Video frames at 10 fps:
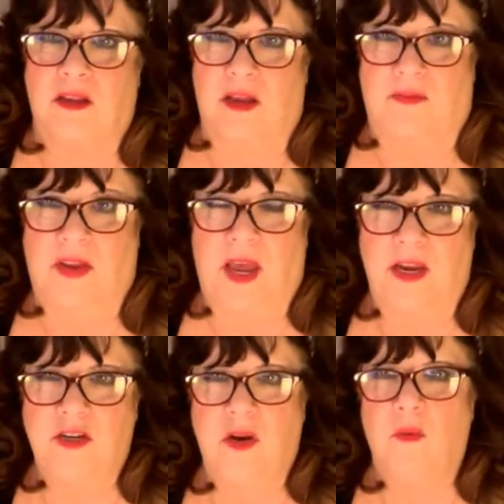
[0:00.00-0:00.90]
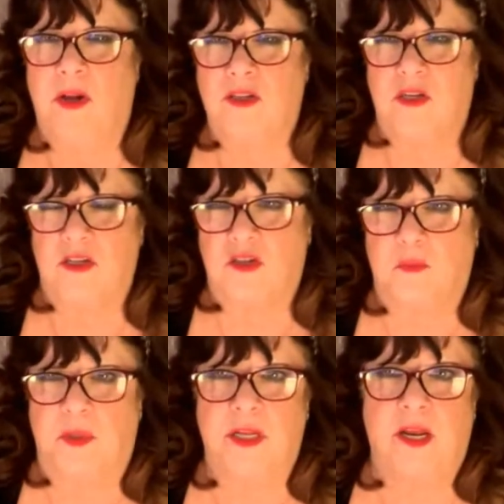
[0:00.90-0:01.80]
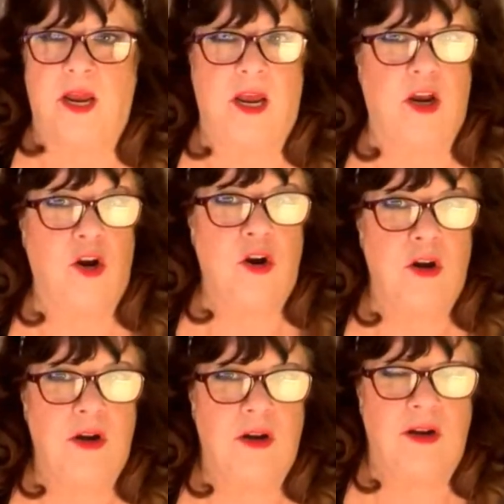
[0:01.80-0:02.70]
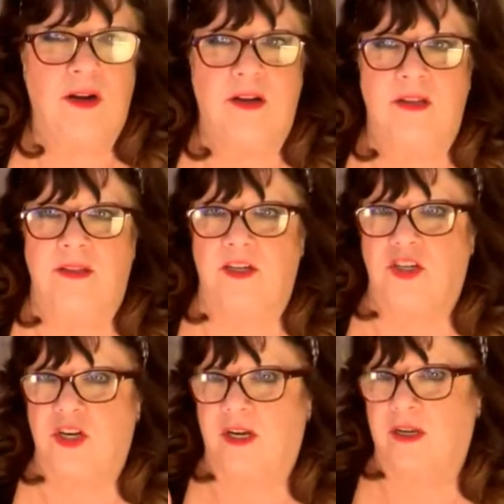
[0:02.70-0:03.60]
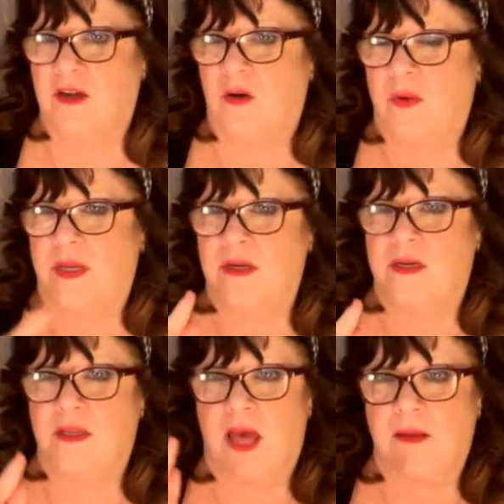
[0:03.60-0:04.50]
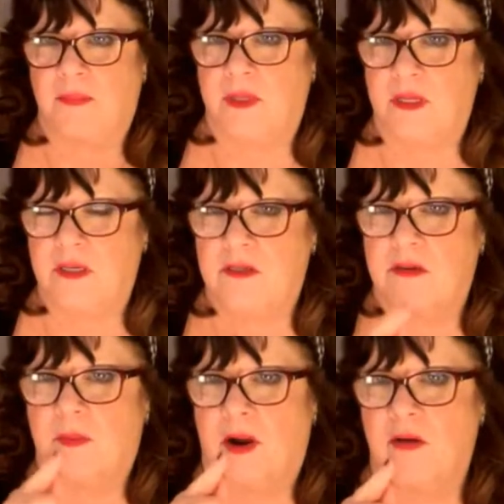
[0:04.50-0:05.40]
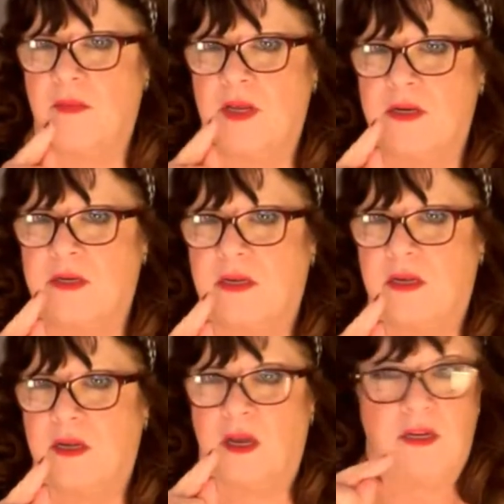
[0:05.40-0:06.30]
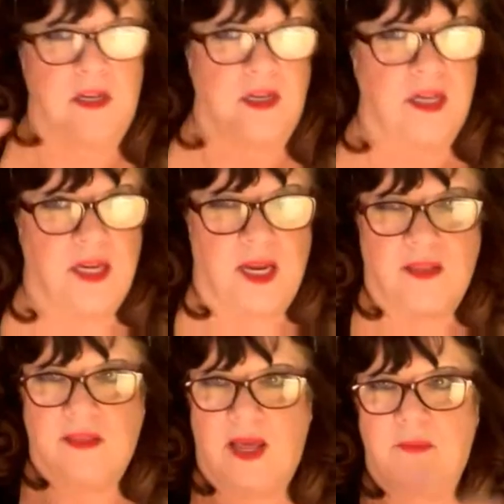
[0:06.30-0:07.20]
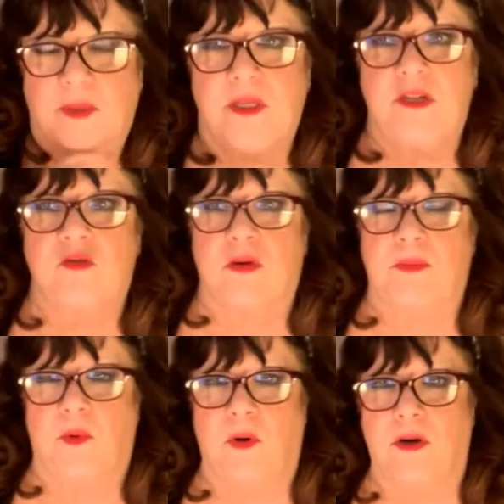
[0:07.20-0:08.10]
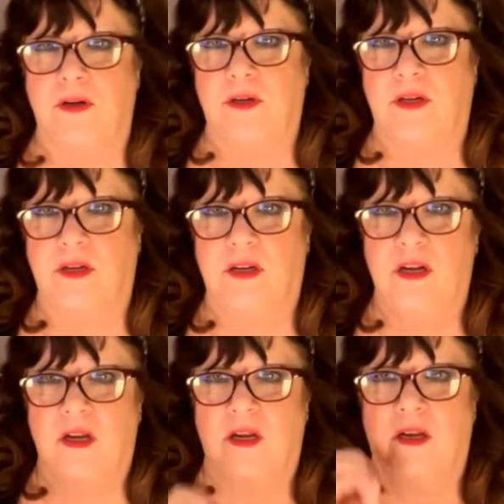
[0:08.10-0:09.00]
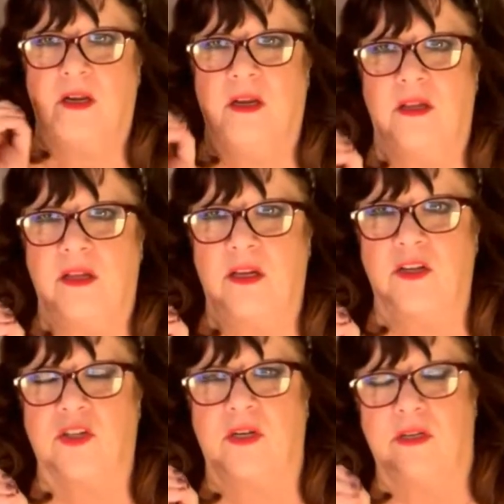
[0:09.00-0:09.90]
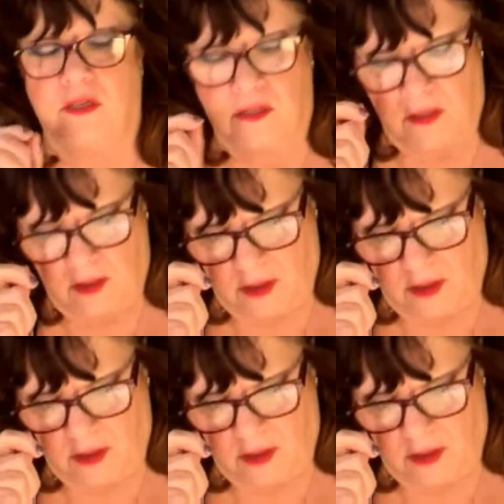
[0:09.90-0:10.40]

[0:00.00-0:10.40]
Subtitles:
If KJ wants to split a hair that she didn't go into that police department to get that police report, it's